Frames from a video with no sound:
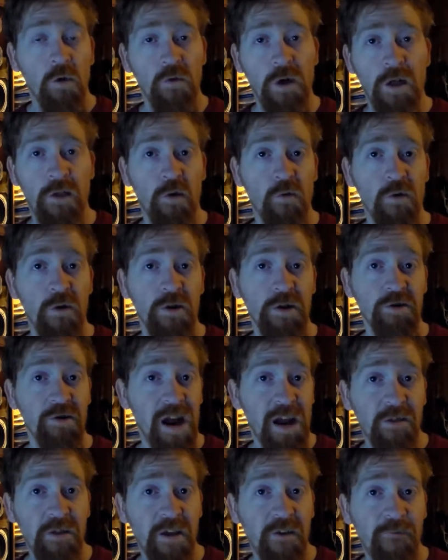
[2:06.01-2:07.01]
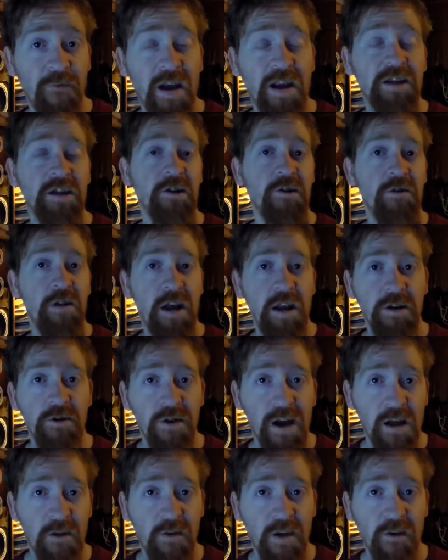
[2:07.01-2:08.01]
whether we're directly affected or
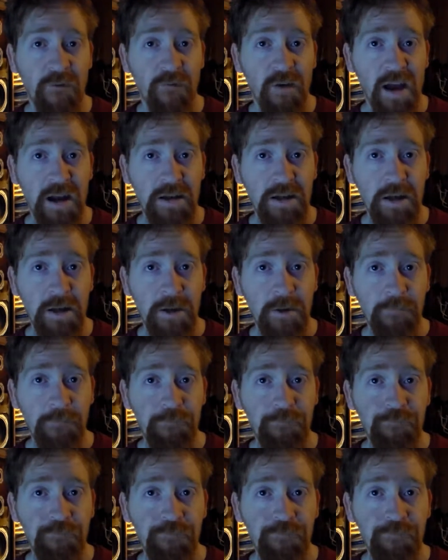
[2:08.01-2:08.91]
indirectly affected,